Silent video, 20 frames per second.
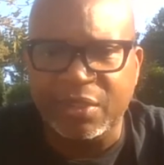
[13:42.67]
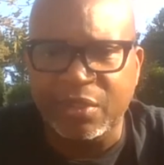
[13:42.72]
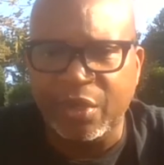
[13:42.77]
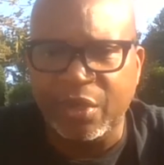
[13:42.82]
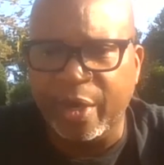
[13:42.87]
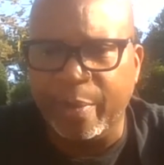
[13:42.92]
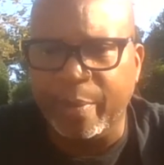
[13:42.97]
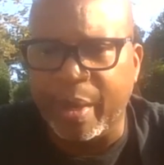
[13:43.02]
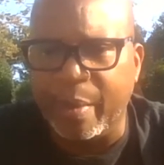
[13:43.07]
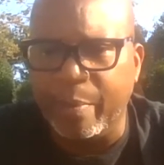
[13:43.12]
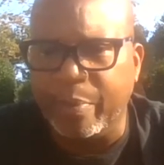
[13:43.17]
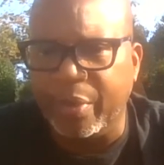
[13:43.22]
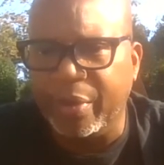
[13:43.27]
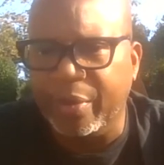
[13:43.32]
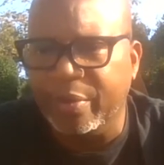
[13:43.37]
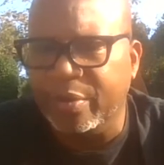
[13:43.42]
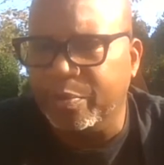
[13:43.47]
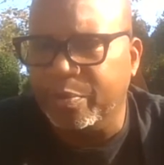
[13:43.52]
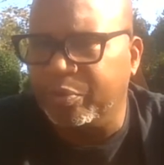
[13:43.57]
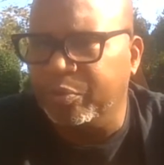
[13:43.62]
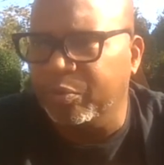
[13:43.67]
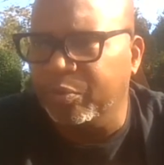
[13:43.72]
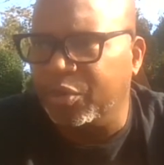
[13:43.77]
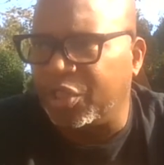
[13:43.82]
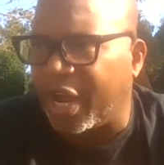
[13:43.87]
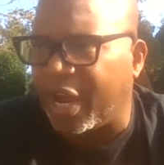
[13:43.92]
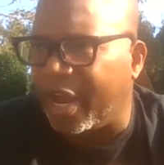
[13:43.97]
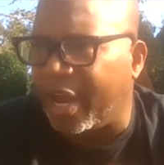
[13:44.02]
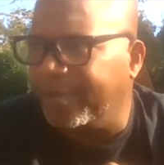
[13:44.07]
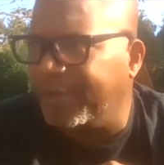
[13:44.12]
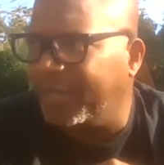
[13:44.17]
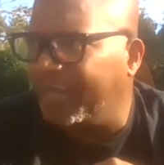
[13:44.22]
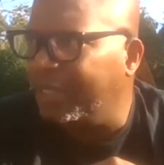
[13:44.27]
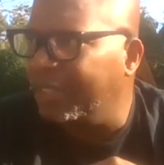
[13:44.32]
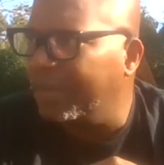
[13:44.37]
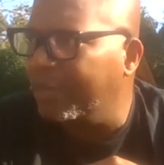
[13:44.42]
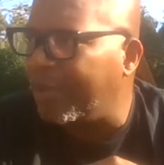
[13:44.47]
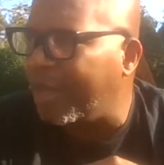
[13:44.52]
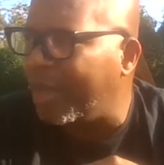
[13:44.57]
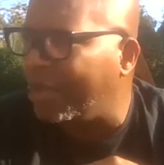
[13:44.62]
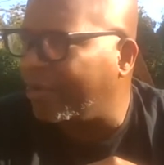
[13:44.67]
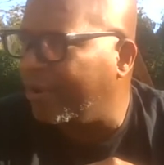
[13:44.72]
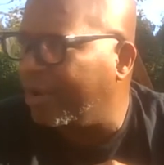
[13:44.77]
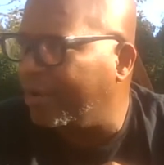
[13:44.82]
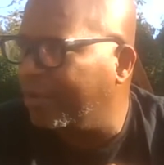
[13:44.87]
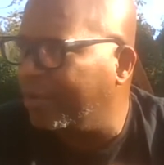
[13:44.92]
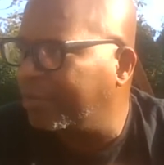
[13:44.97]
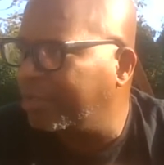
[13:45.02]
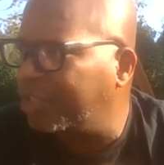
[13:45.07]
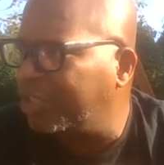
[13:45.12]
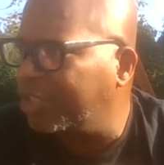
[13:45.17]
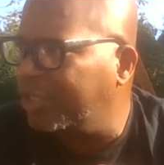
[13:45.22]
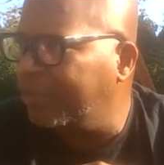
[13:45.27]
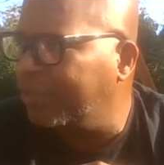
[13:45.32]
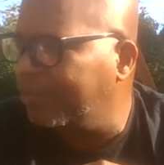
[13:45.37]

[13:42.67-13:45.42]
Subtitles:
You hear my bird chiming in the background? Cheap.